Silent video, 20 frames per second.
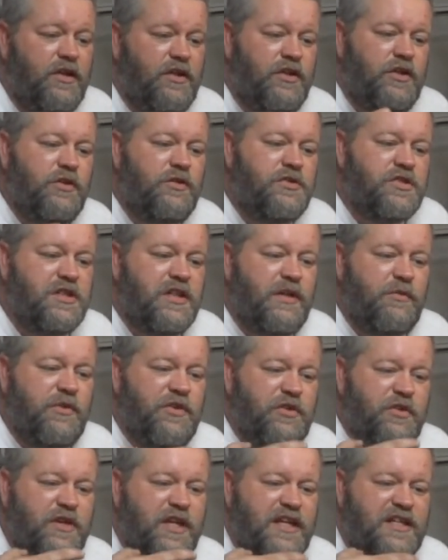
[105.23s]
Usually with
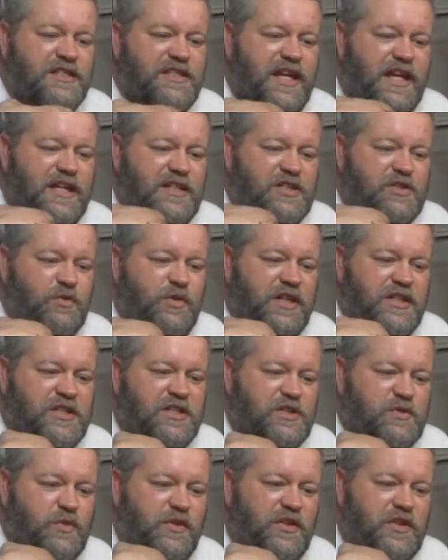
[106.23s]
your kickstand switch,
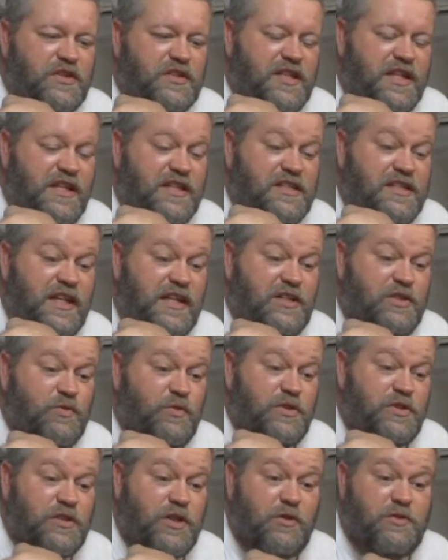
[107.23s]
it's when the kickstand
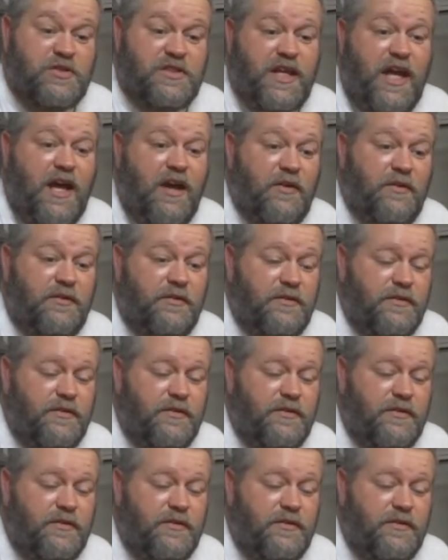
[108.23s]
switch goes down.